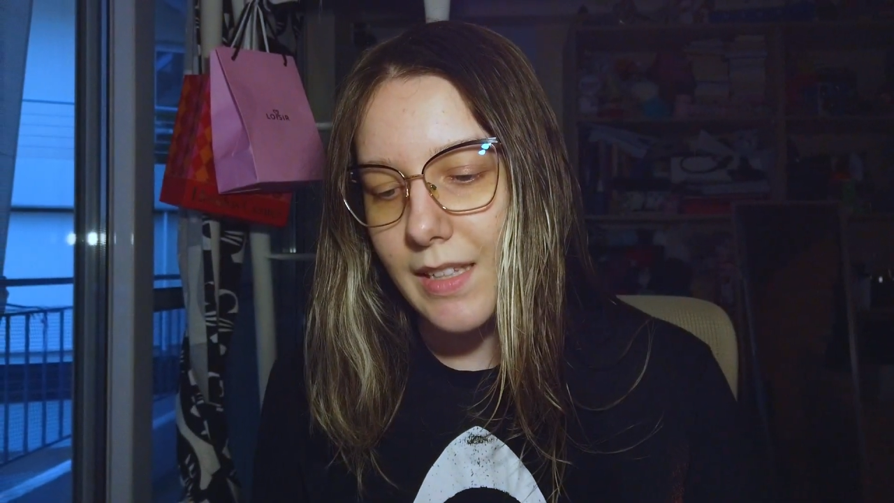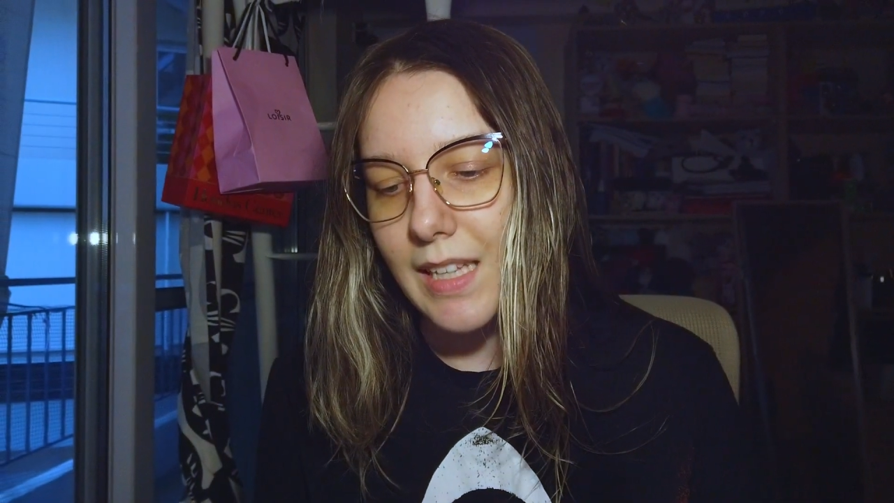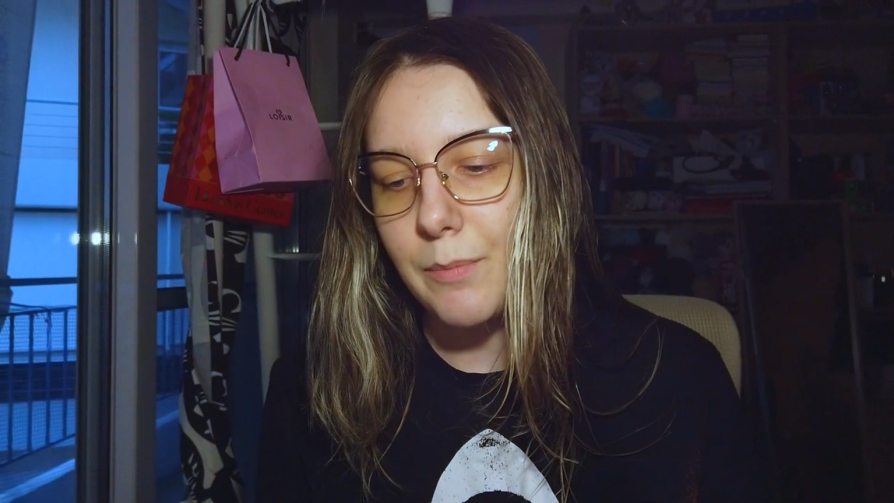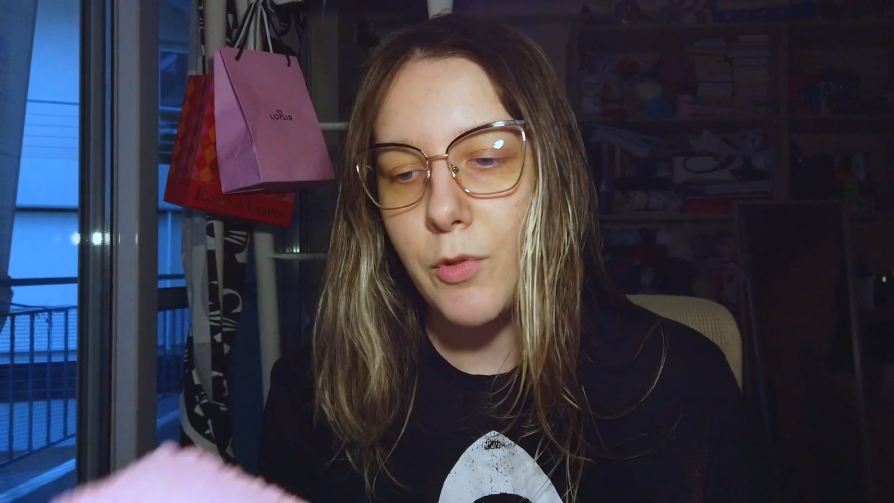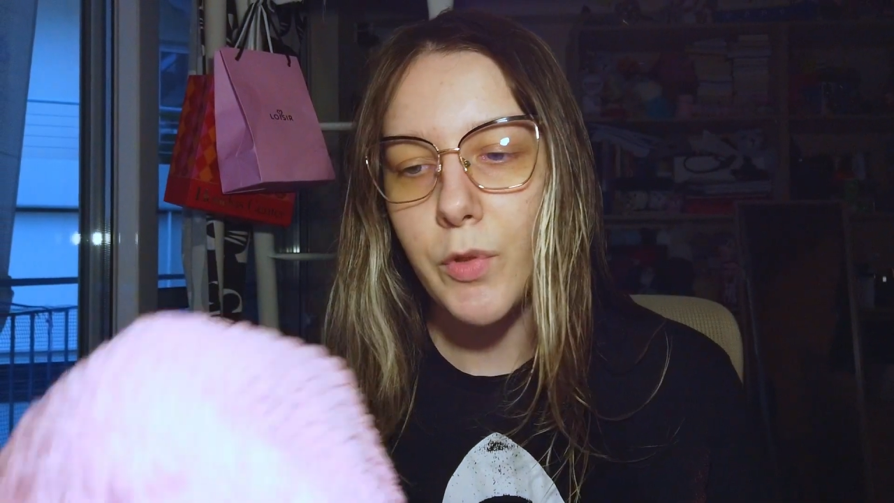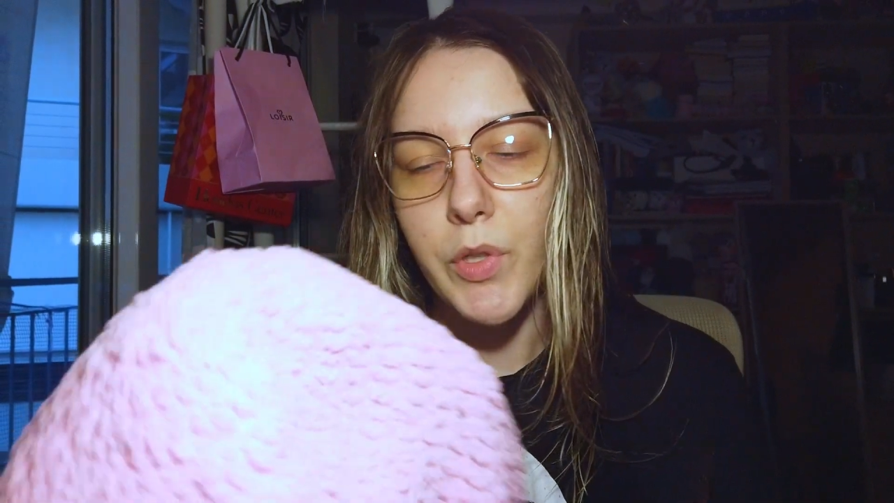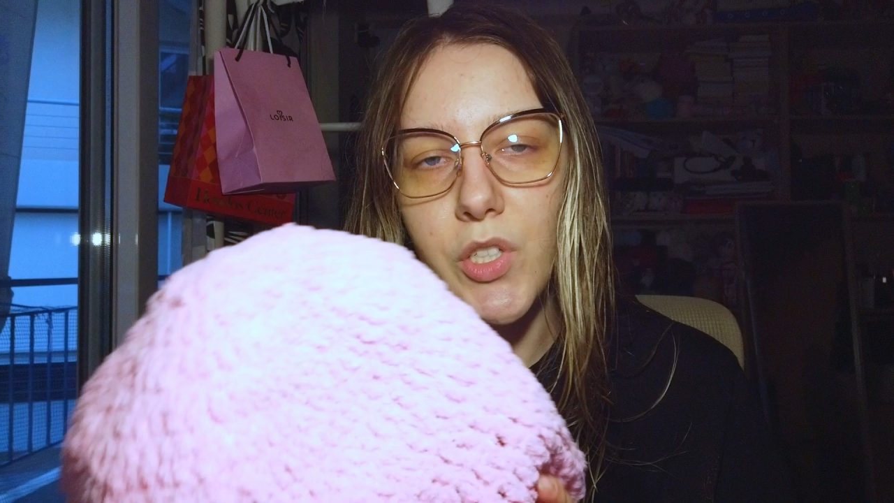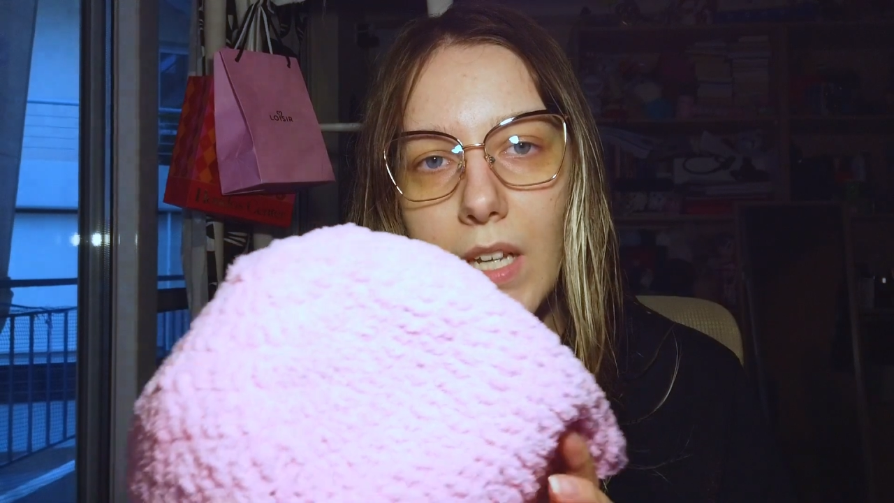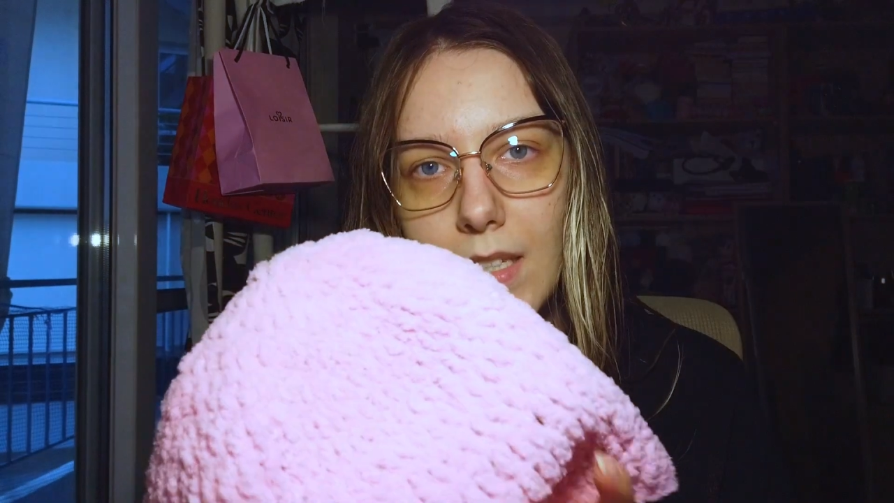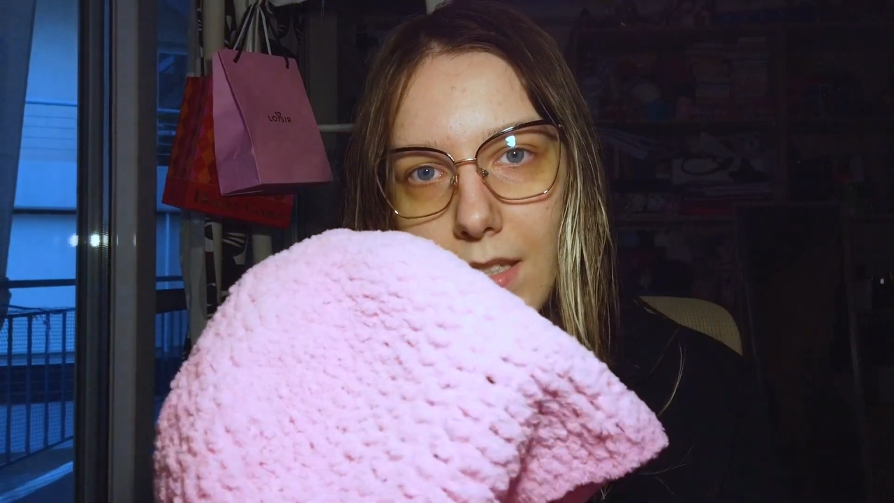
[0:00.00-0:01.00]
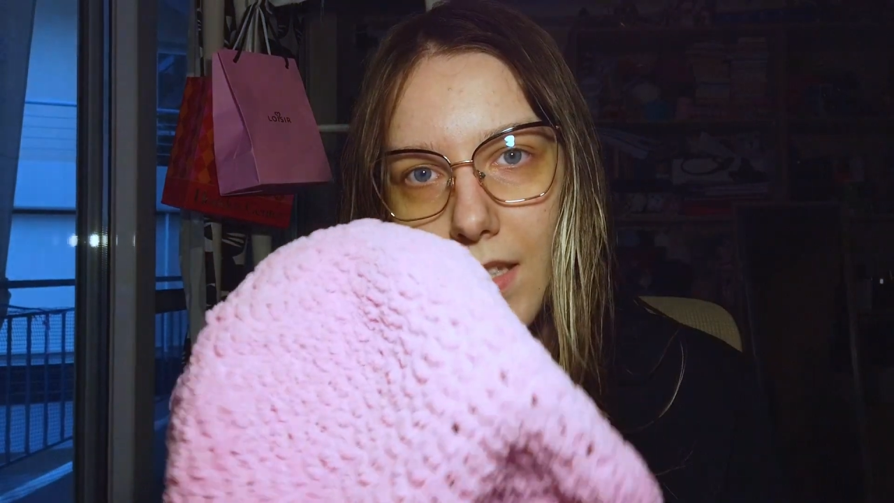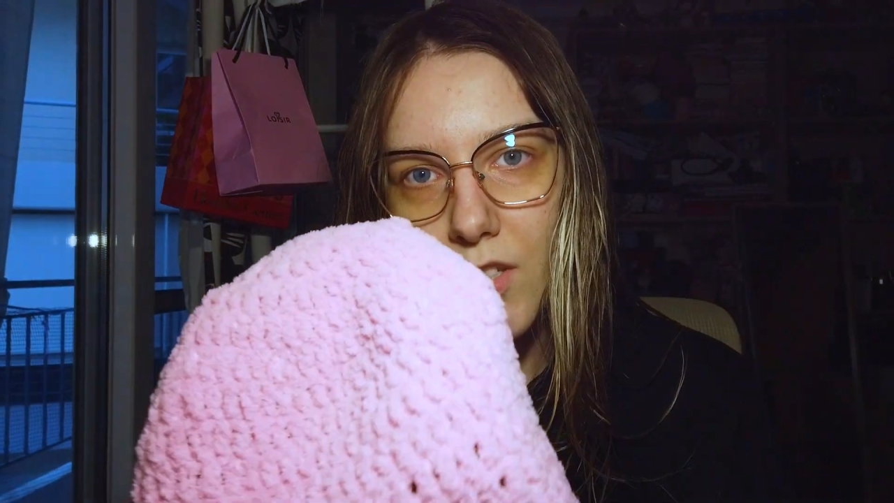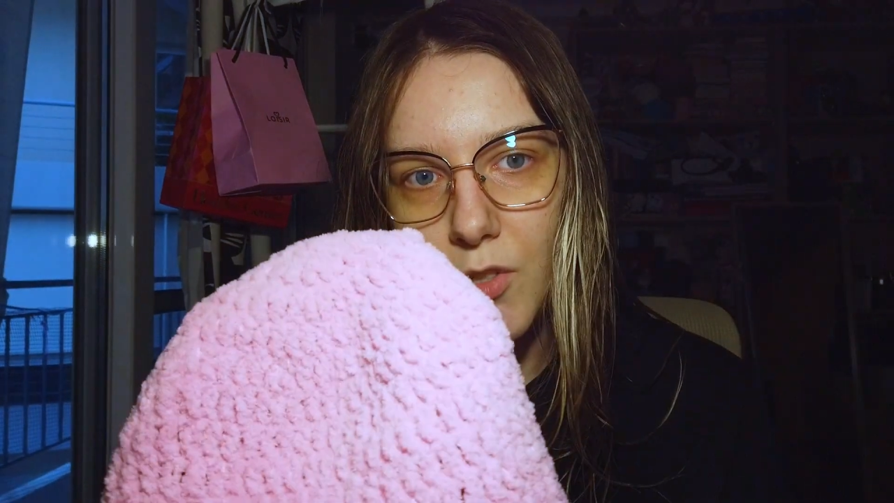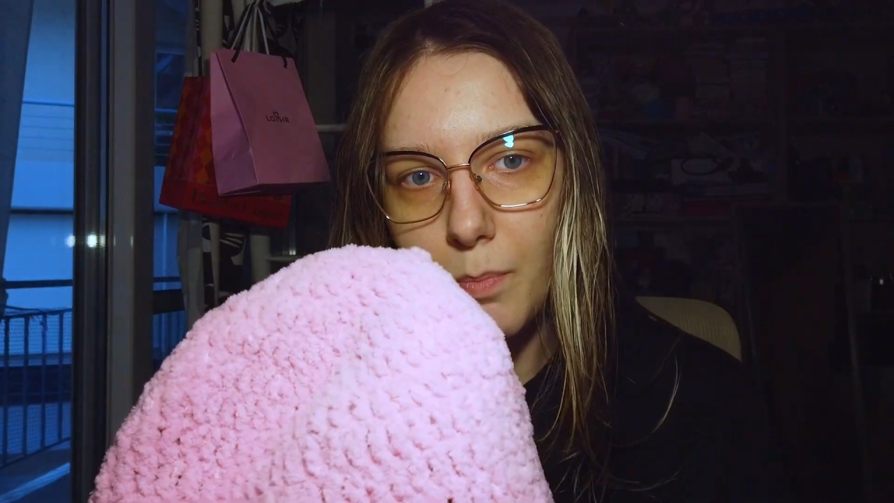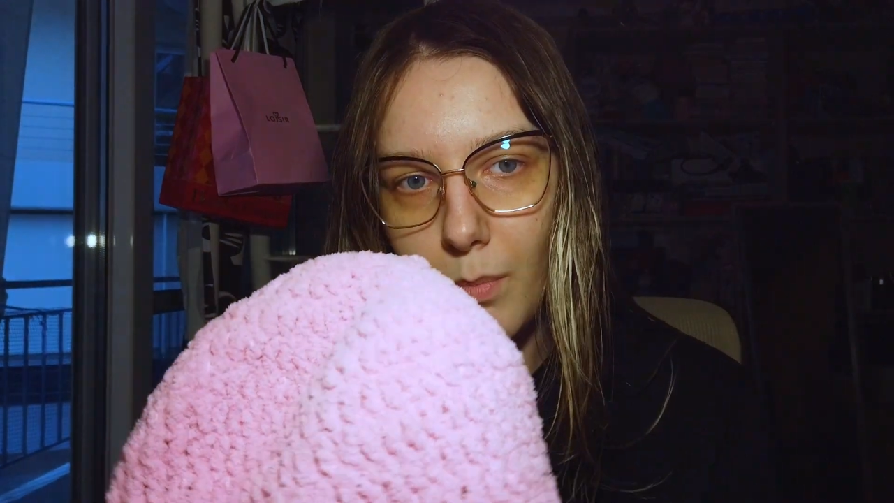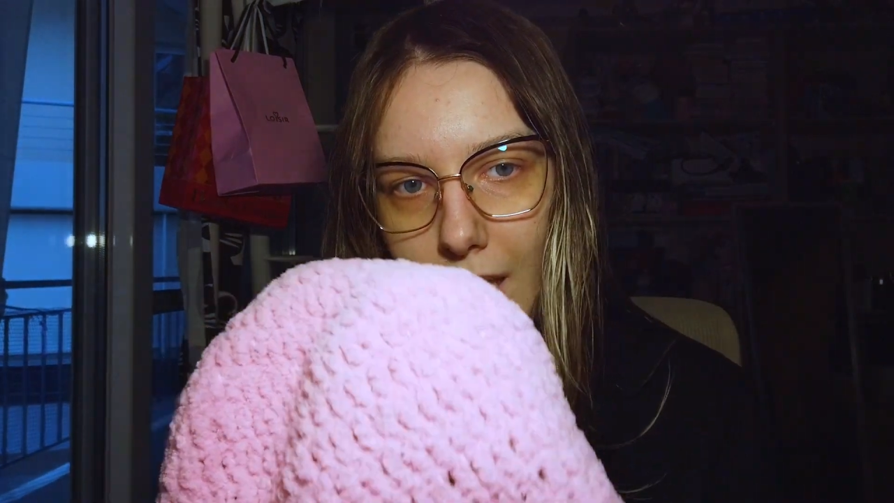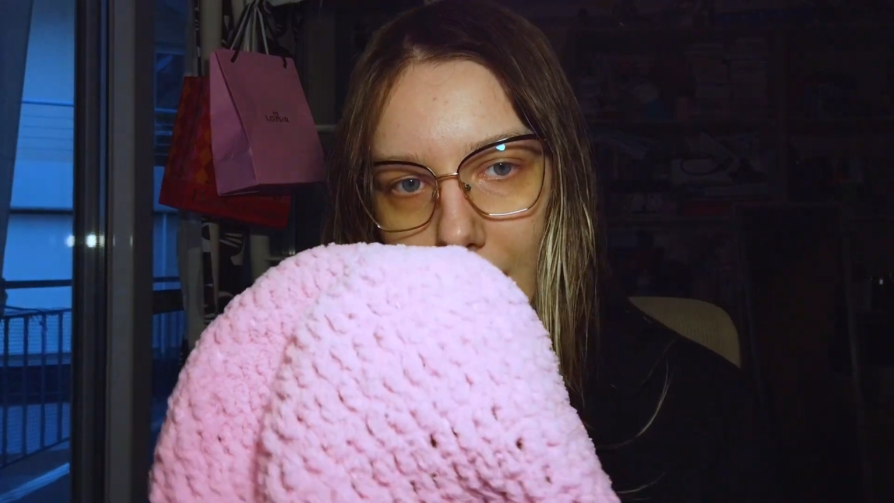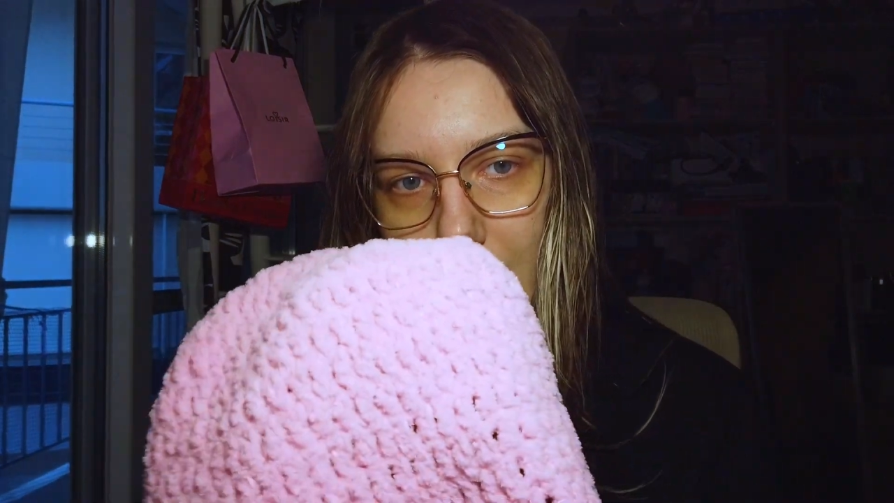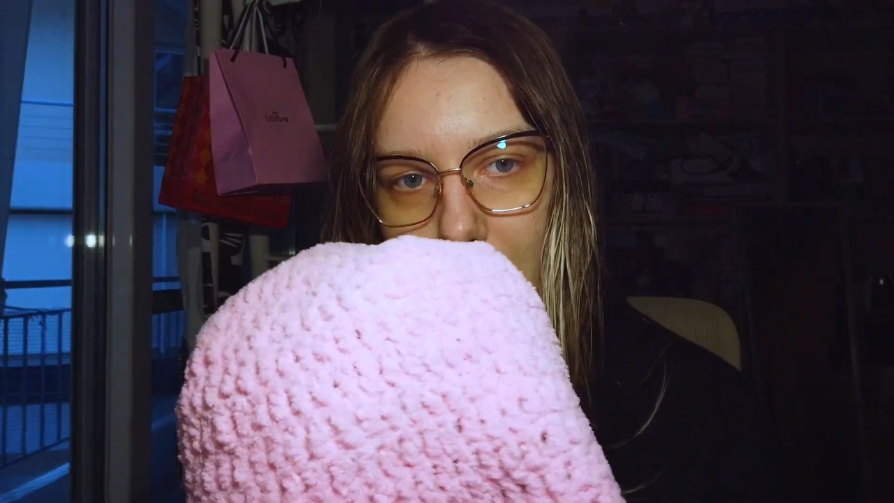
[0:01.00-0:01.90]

double crochet stitch made